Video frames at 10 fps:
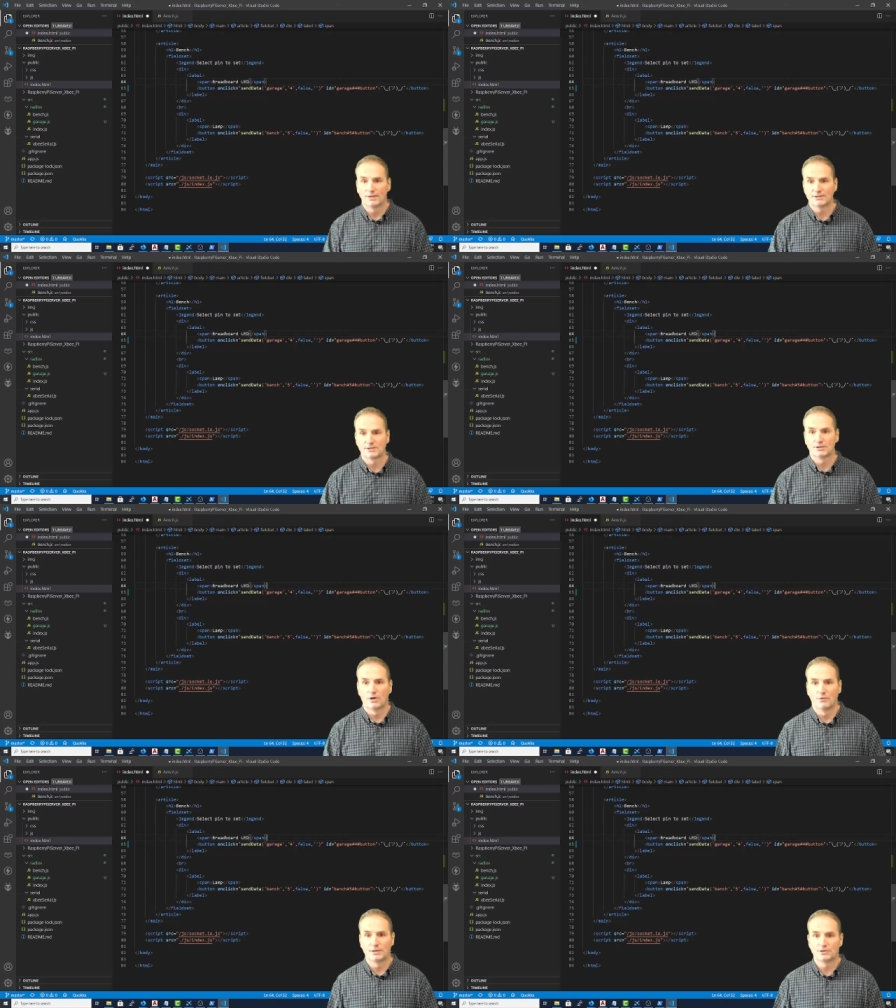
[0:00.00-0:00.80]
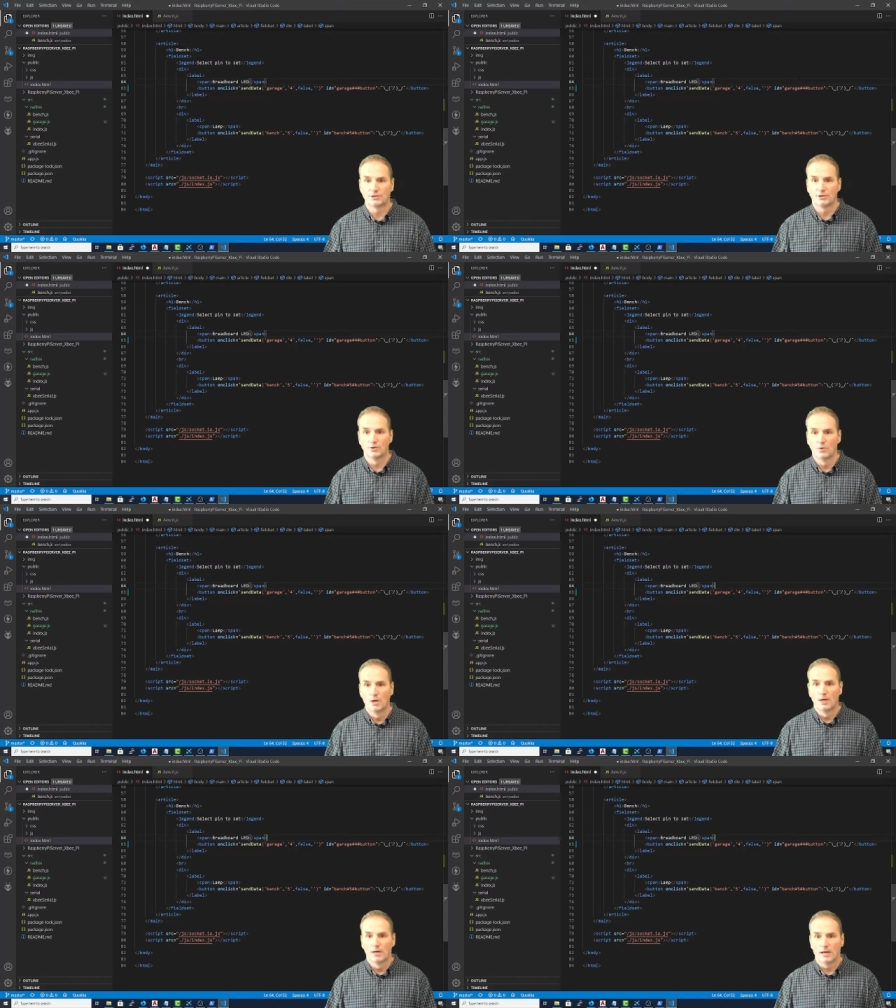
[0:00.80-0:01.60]
this is going to
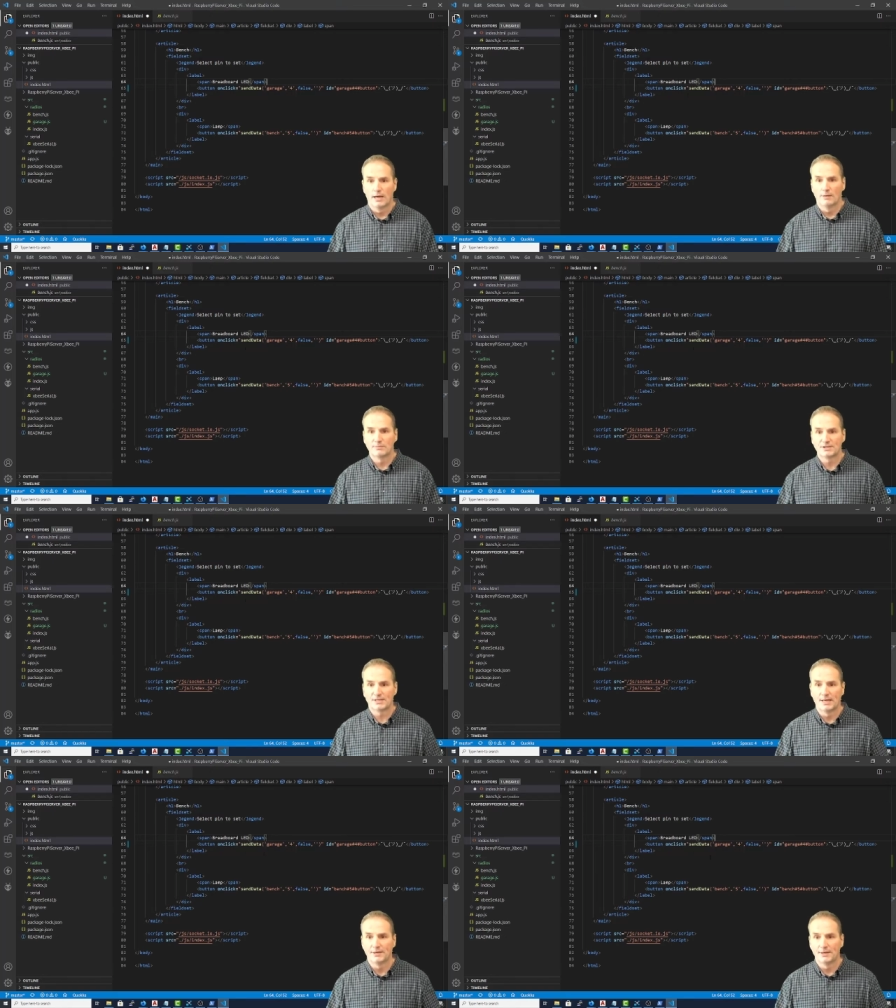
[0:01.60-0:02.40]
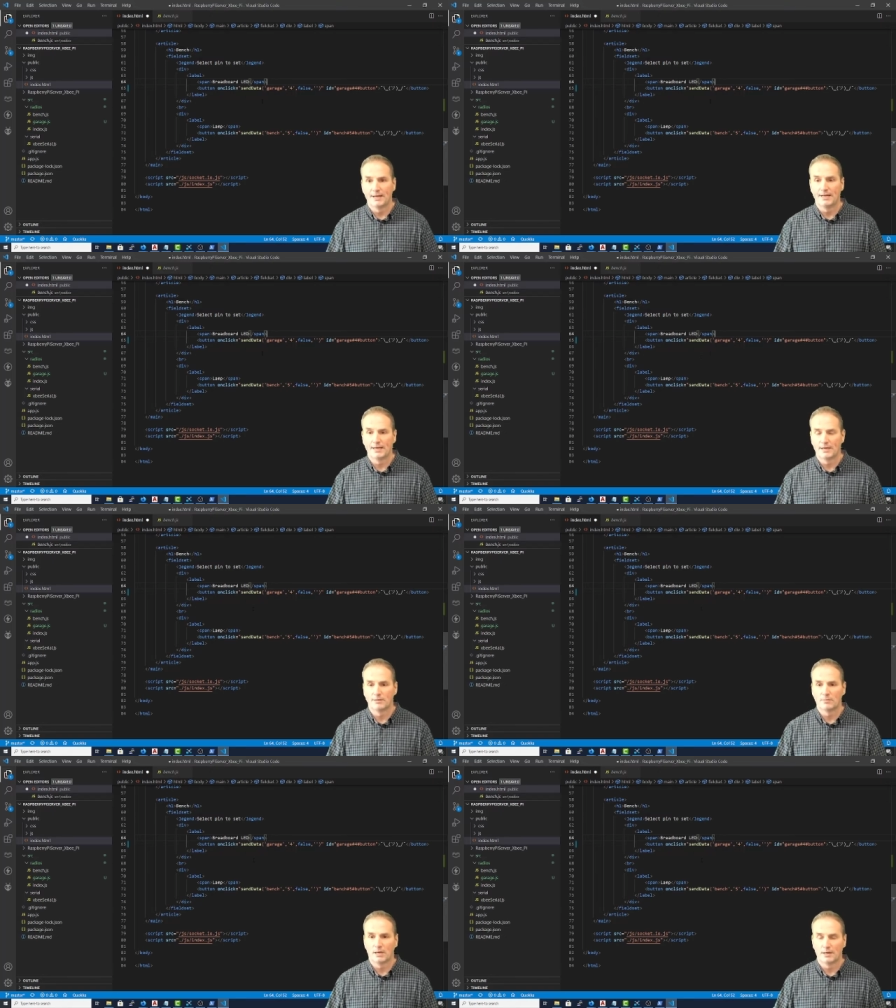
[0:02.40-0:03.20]
send
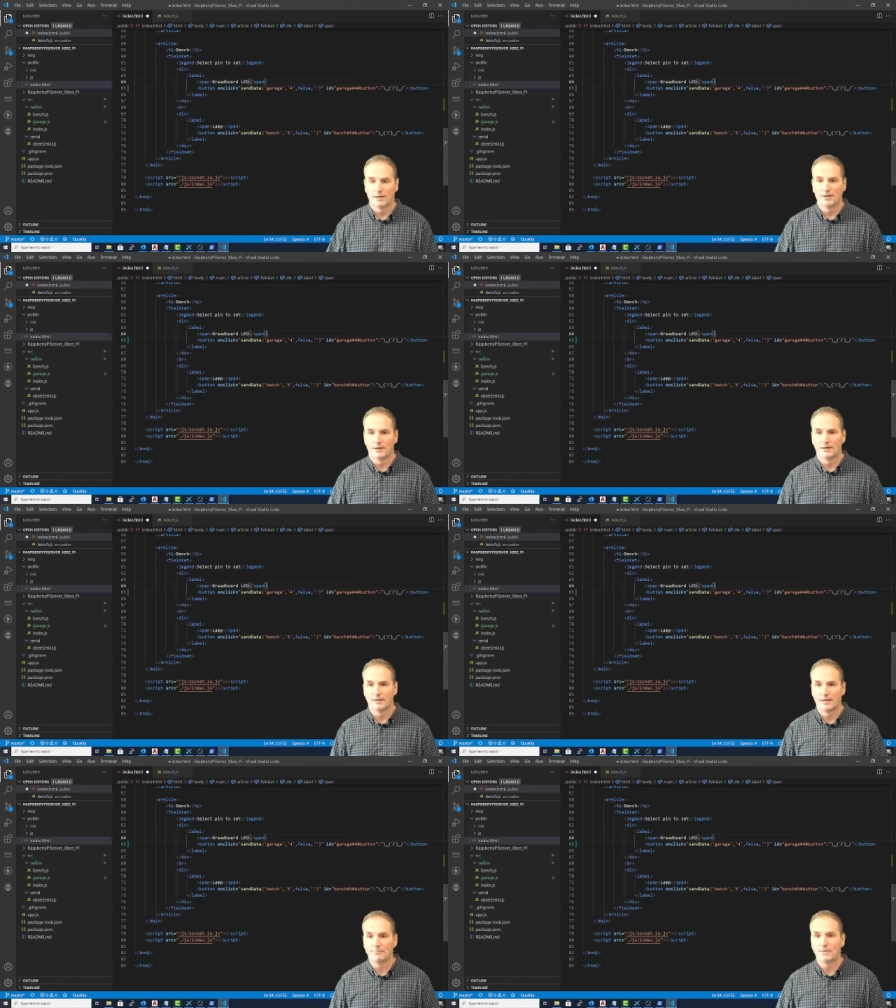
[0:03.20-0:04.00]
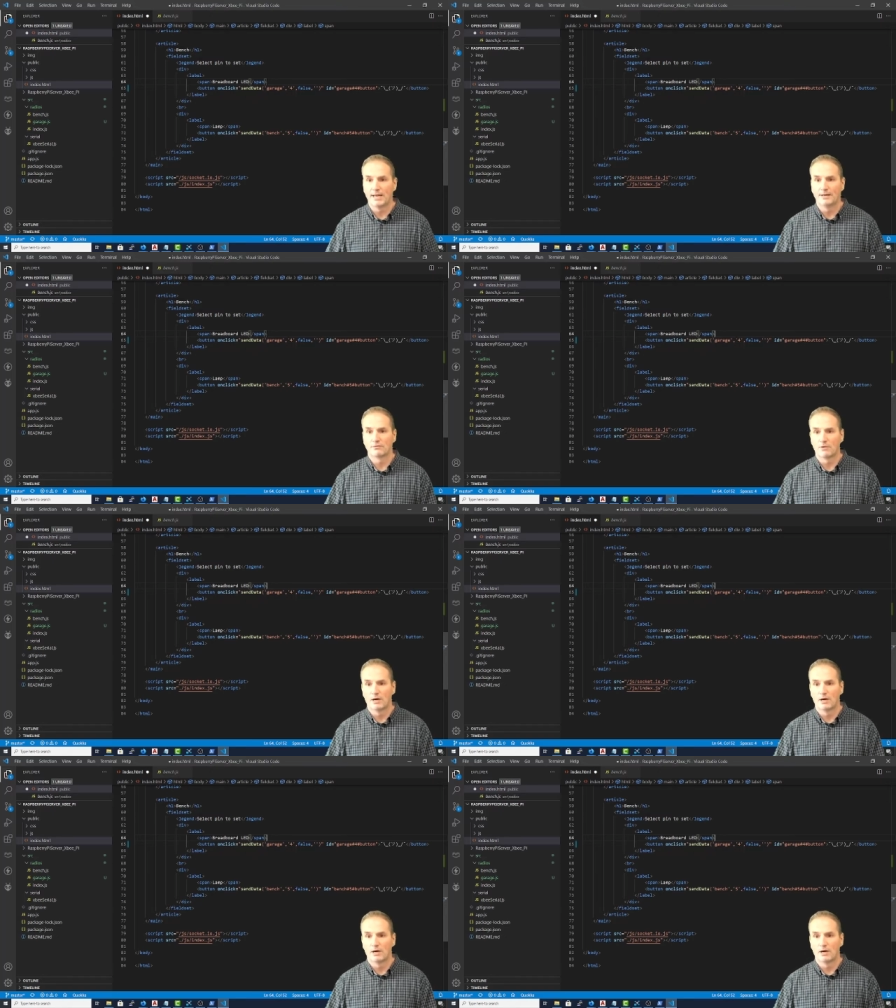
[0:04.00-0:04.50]
an update